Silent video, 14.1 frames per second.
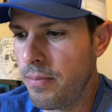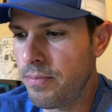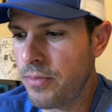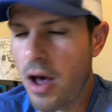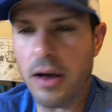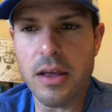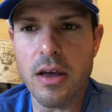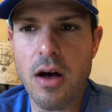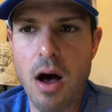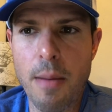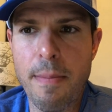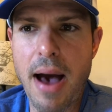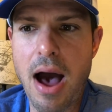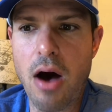talking
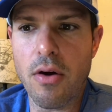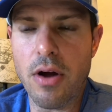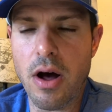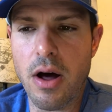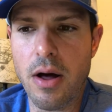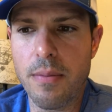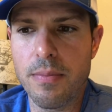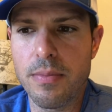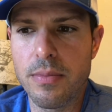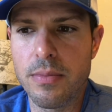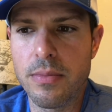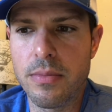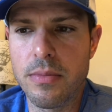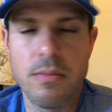about,
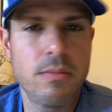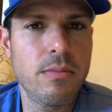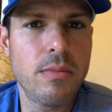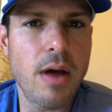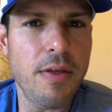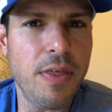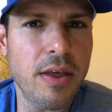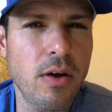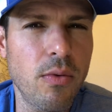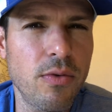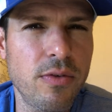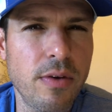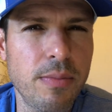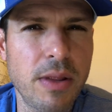I think it
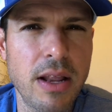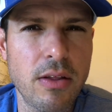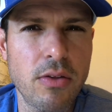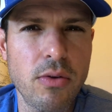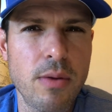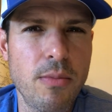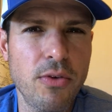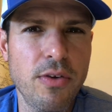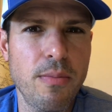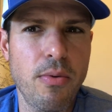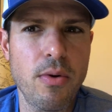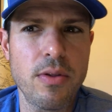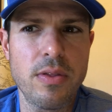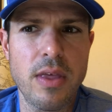was something like the 3 most
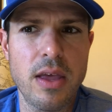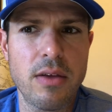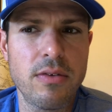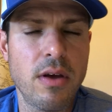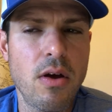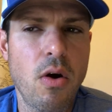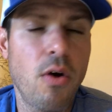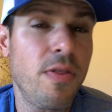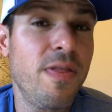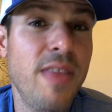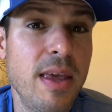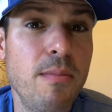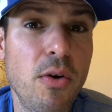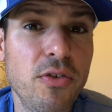important things, or
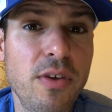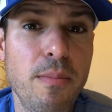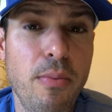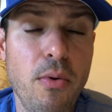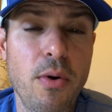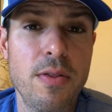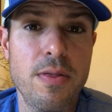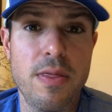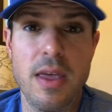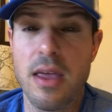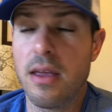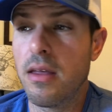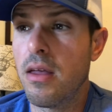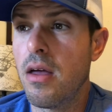the most important
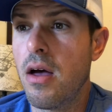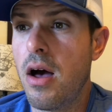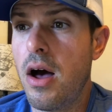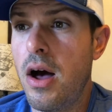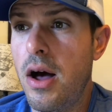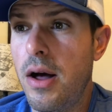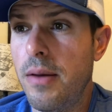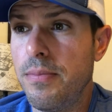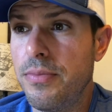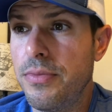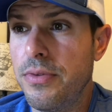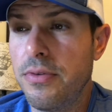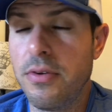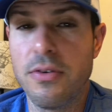thing
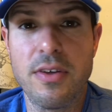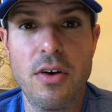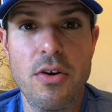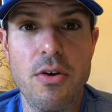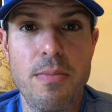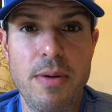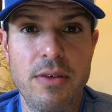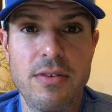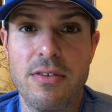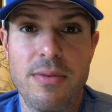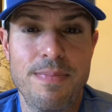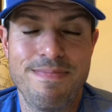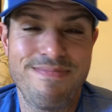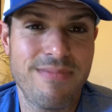to scale your
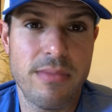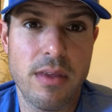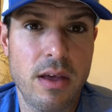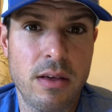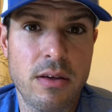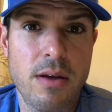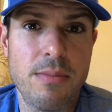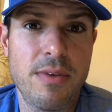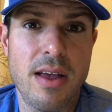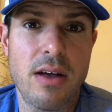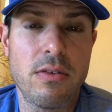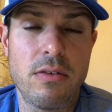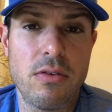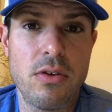business. It comes
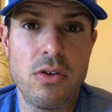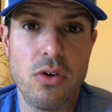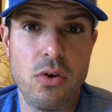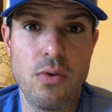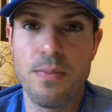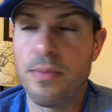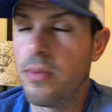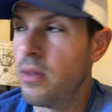down to you.